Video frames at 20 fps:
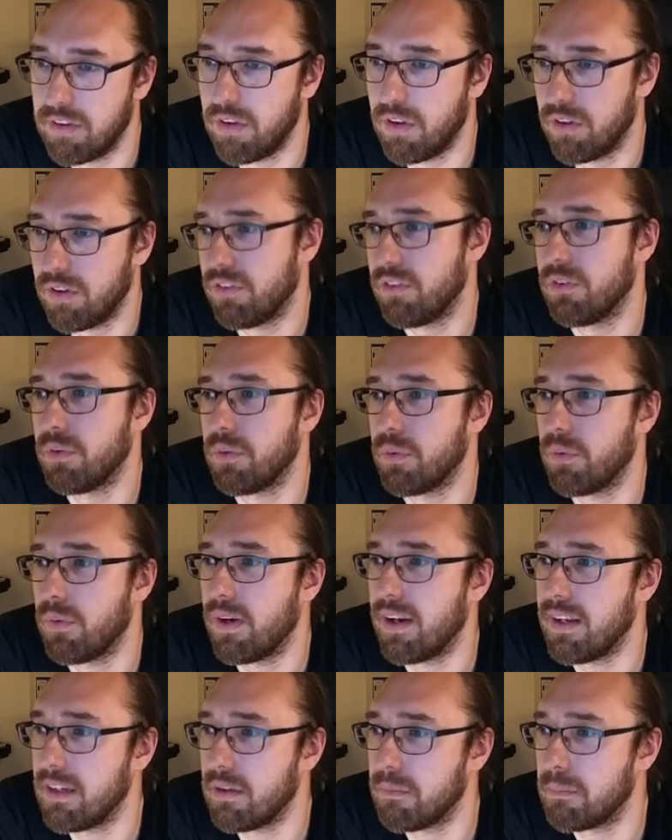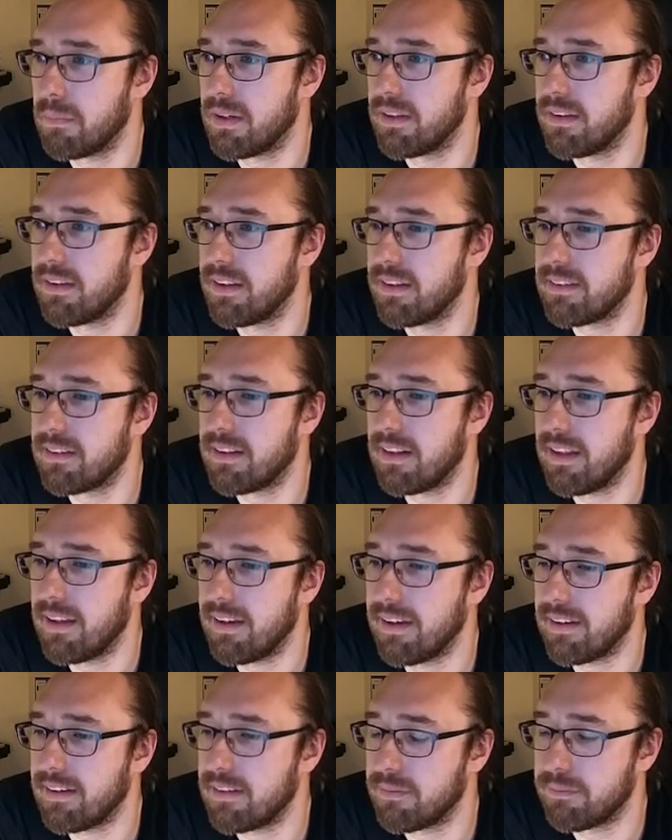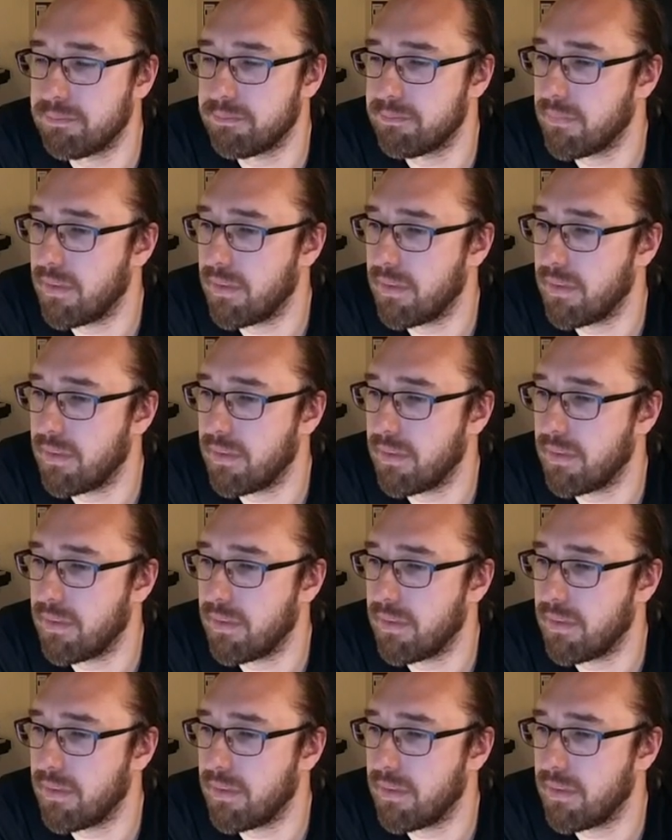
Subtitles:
not so great, but that's like